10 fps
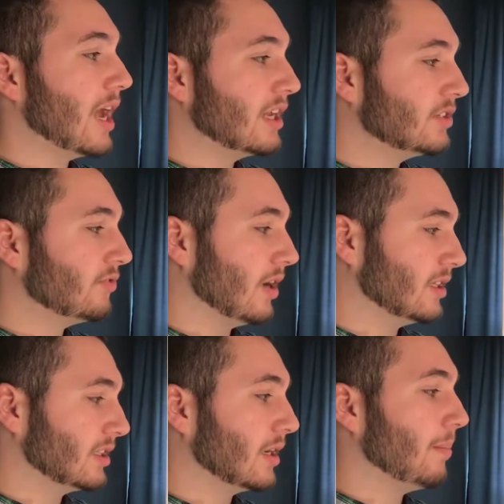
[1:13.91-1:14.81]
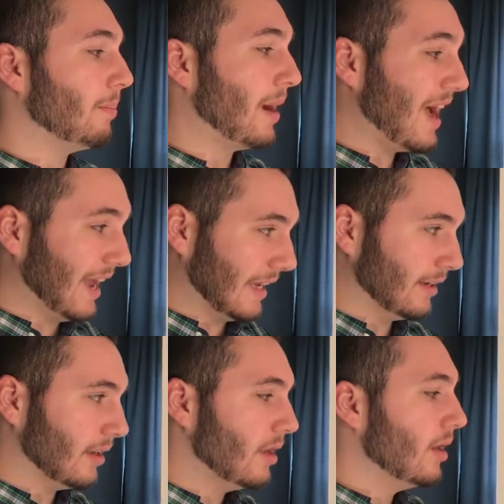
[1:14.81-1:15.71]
hedge funds combined